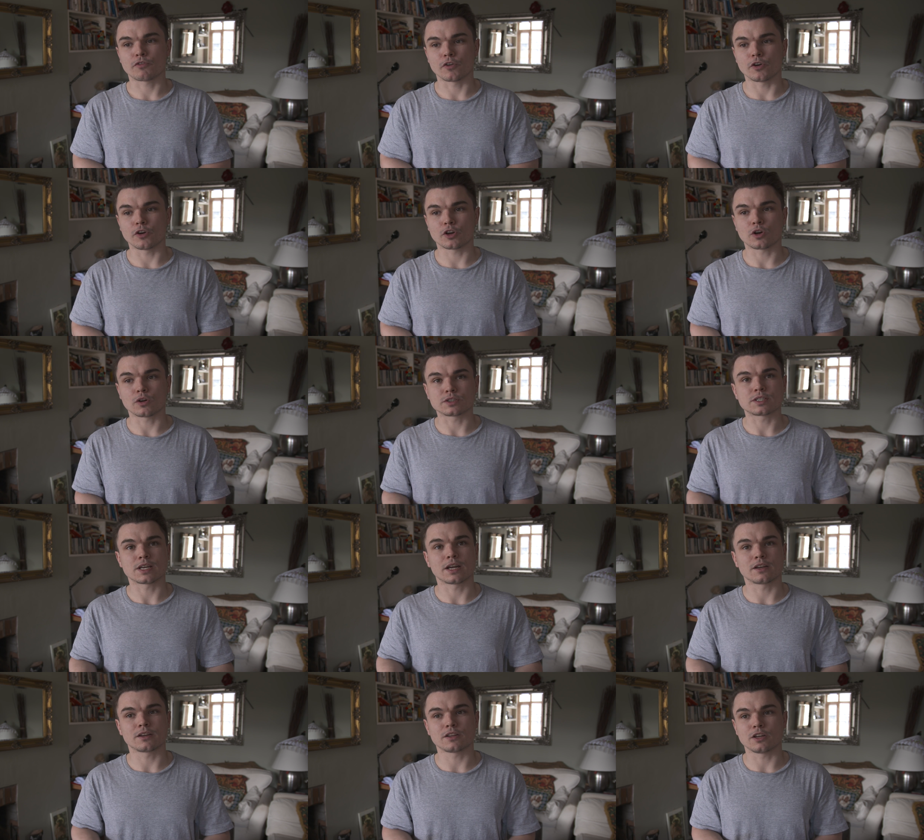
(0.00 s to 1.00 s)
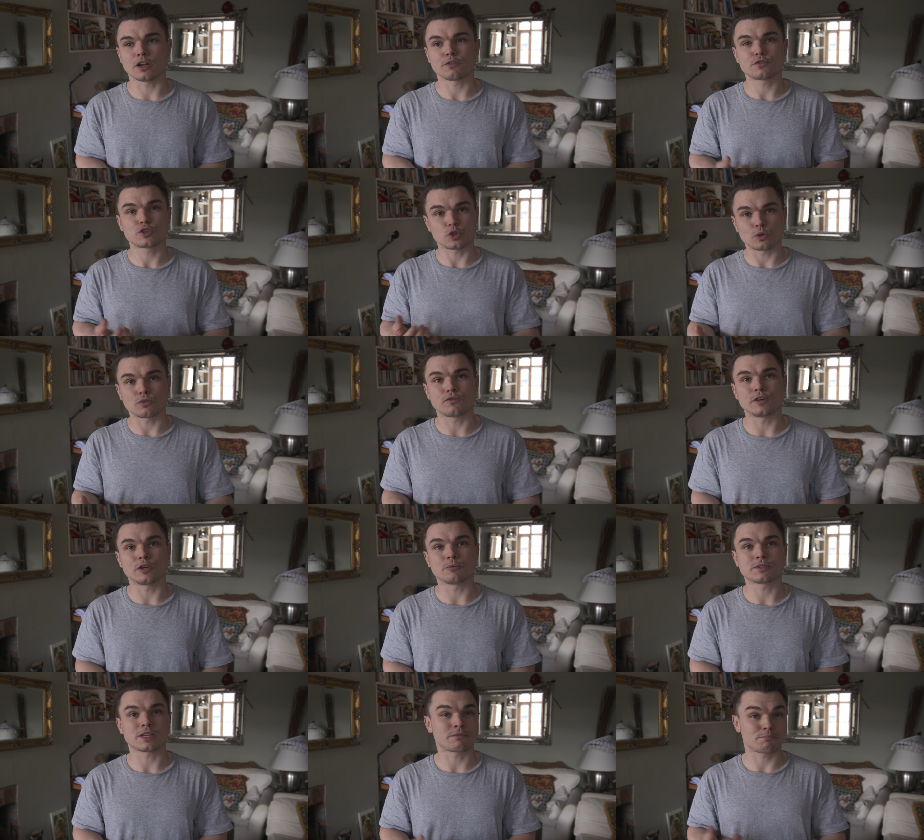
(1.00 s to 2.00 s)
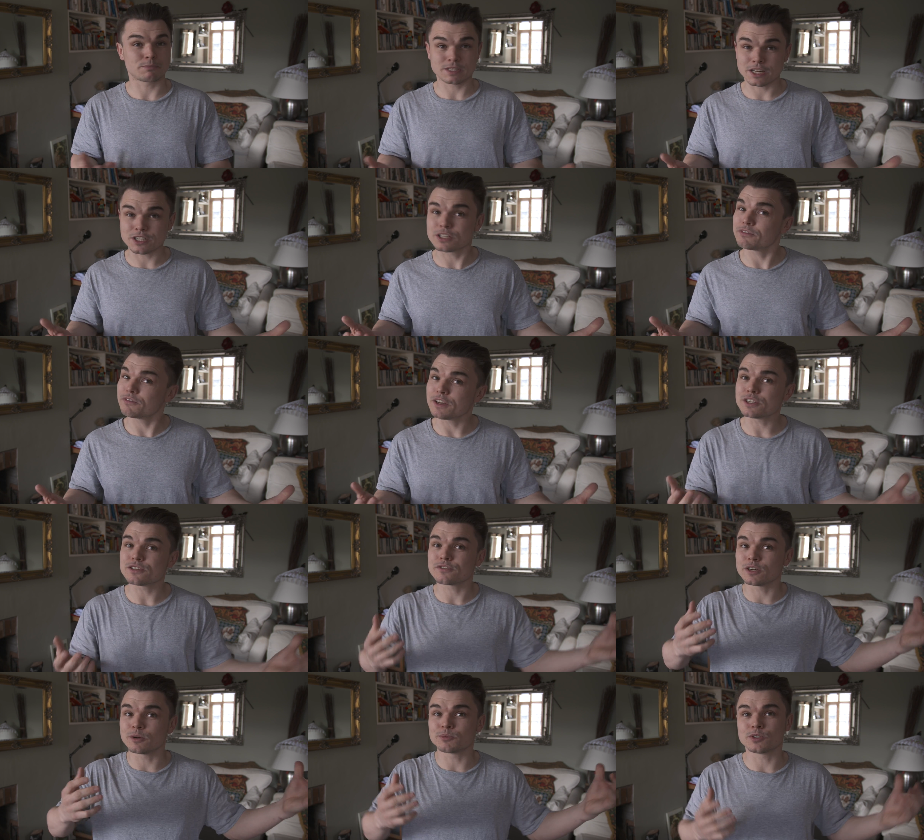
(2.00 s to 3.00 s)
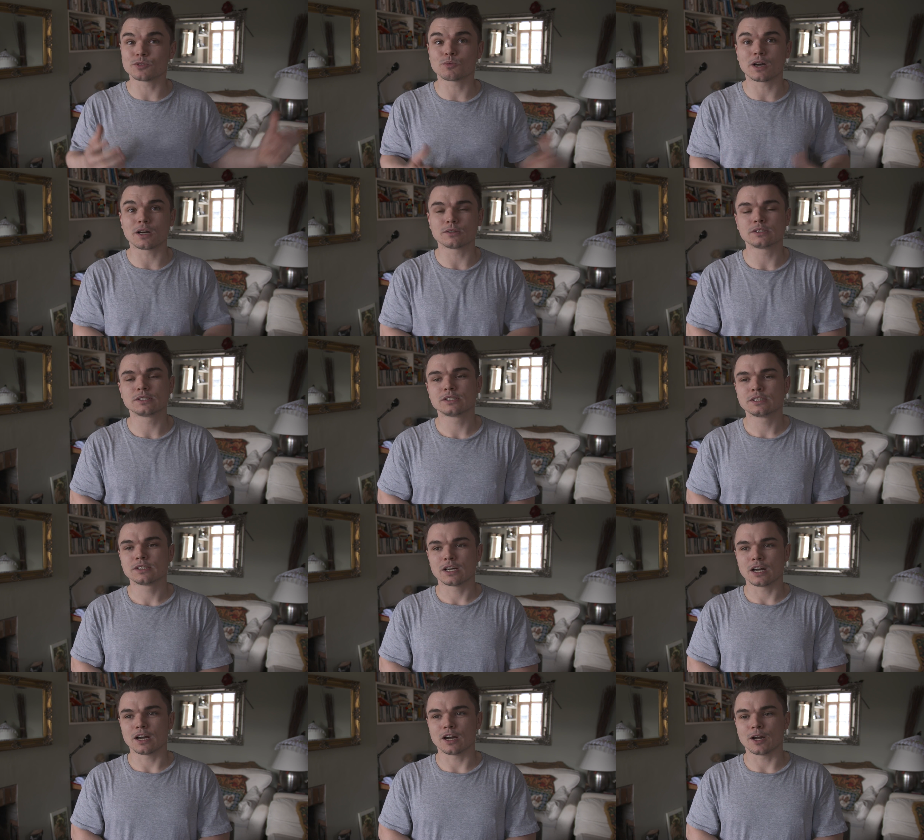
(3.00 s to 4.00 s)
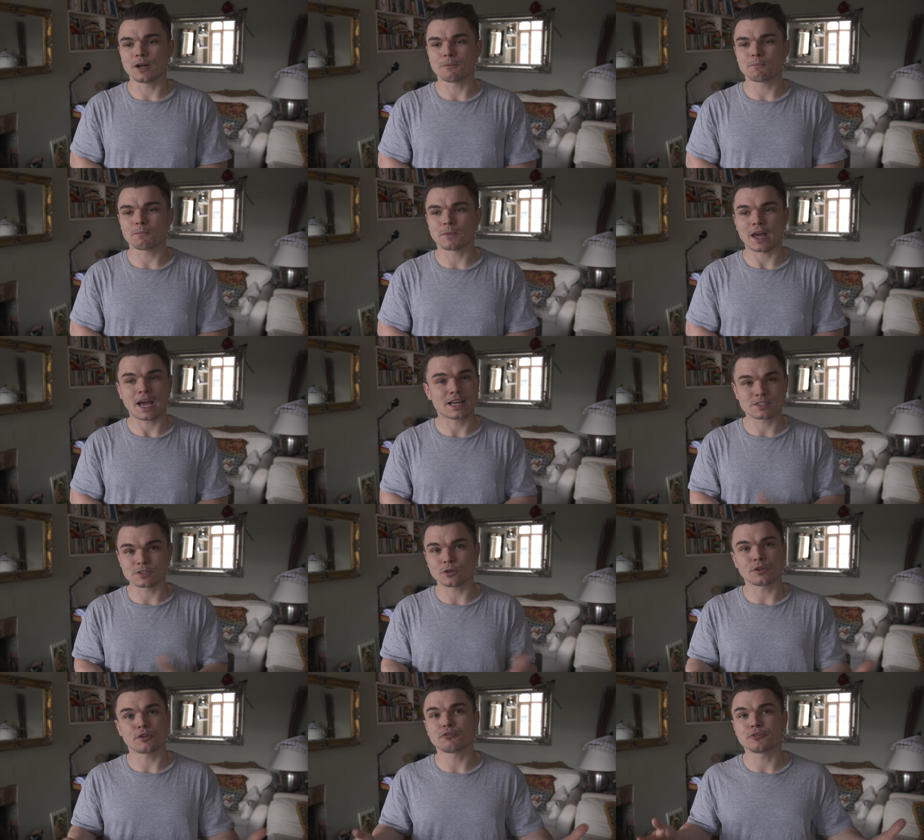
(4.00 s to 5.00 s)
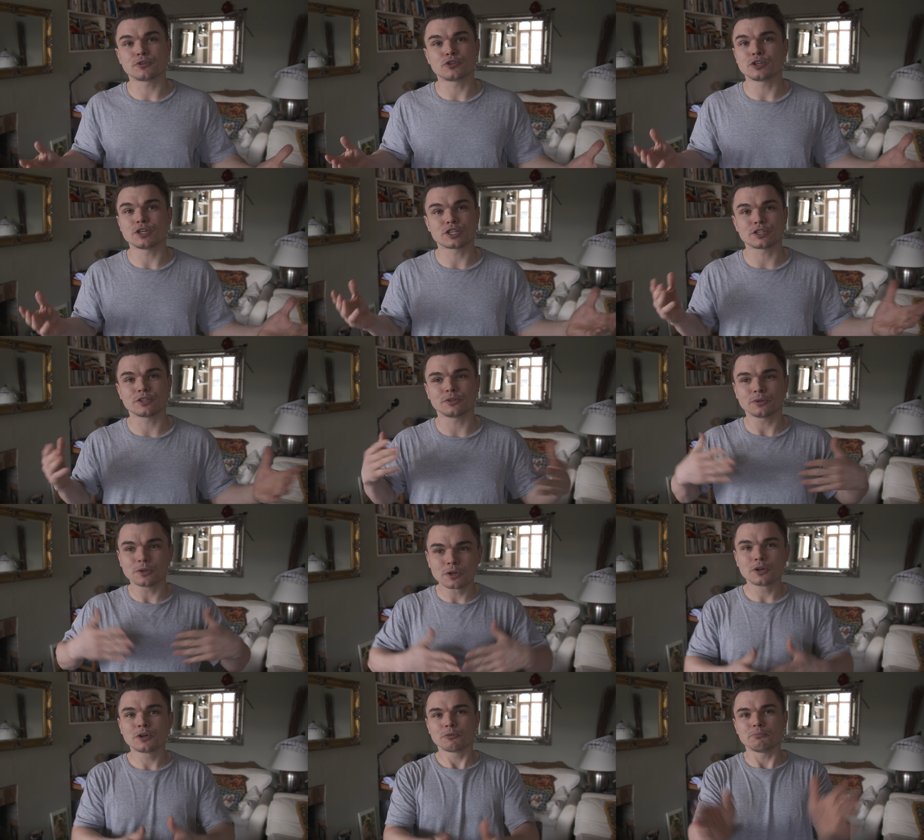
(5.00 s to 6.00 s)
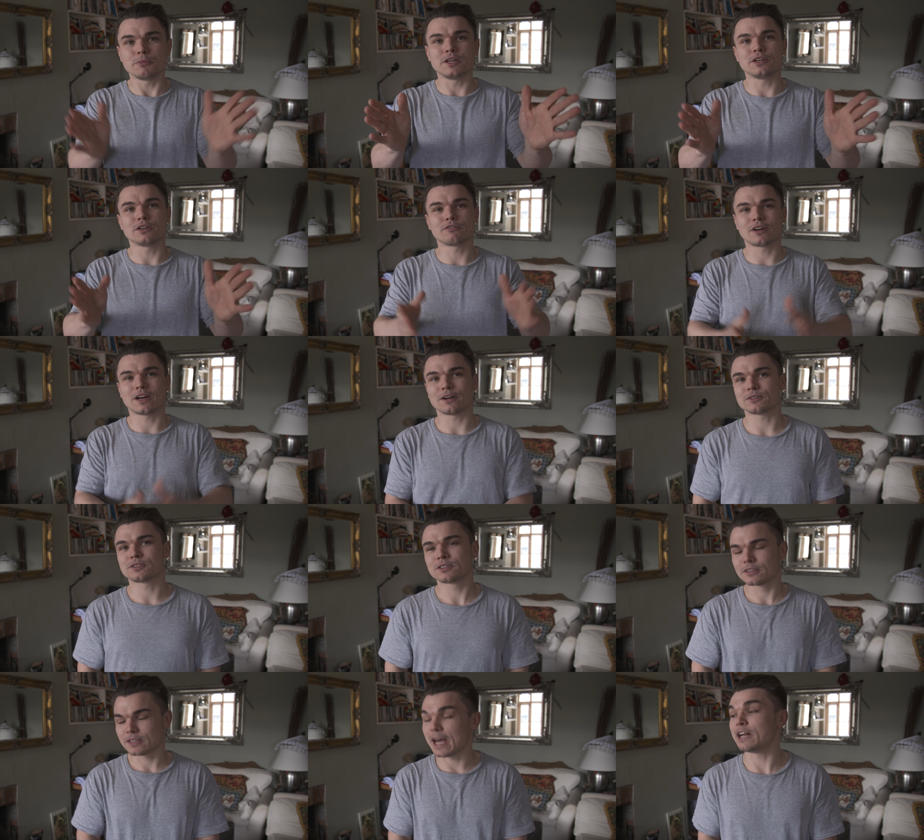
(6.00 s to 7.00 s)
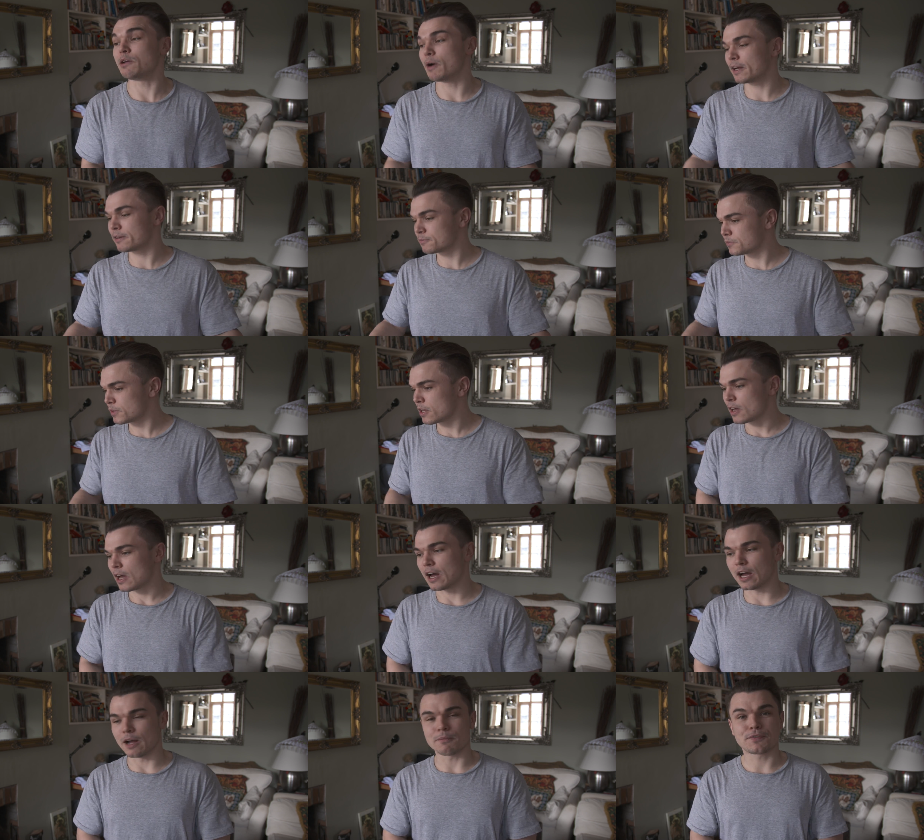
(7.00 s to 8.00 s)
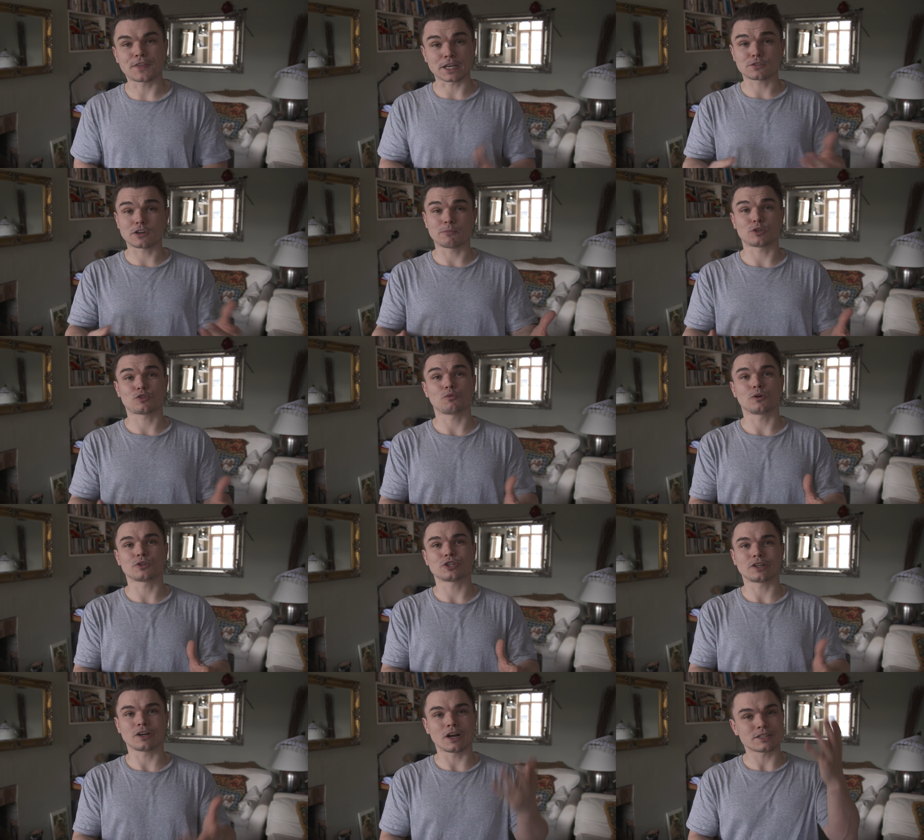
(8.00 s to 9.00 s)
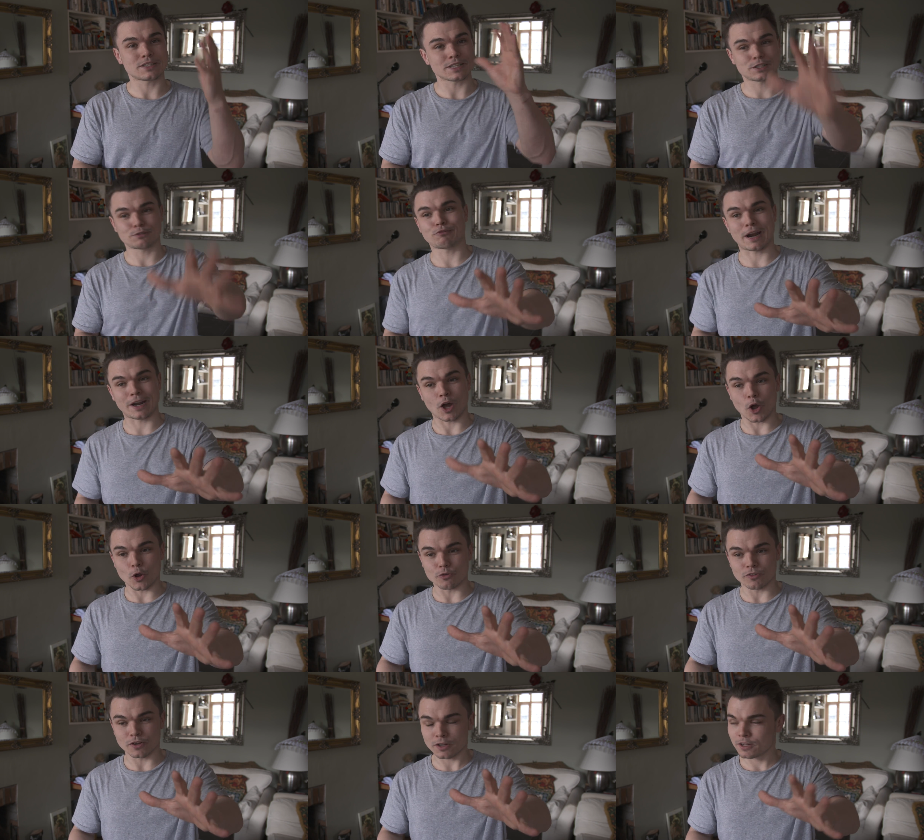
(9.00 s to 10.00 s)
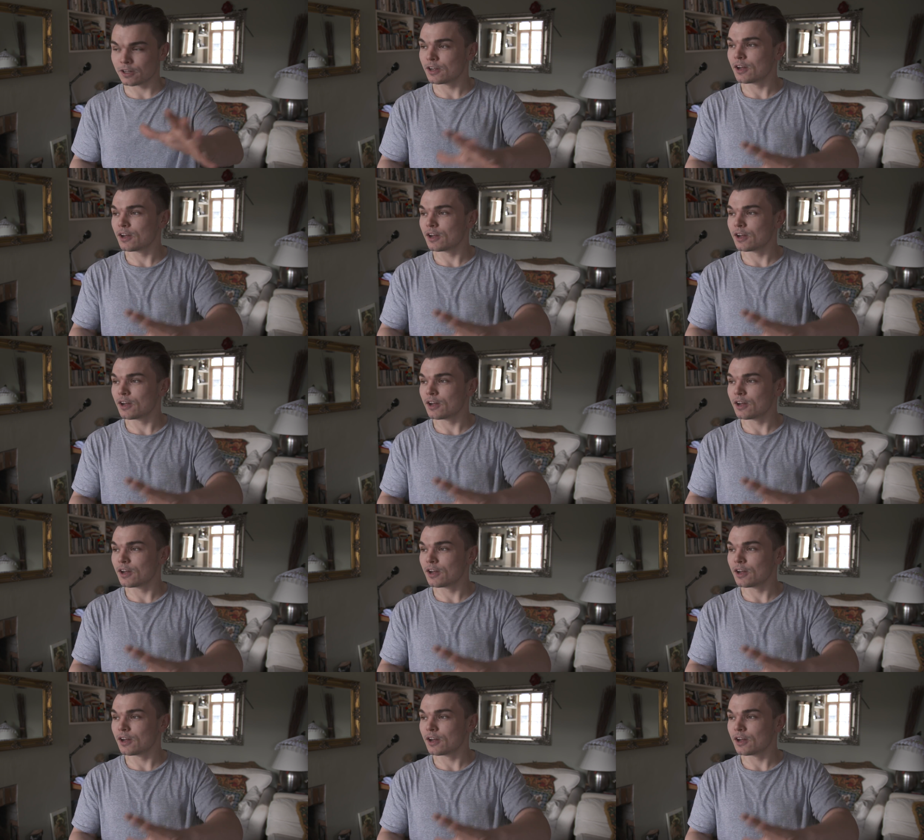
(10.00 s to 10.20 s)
for content, you know, for short films and potentially feature films as well, that hasn't gone through the traditional media route. Anyway, thanks very much for watching, guys. That's the rant over. I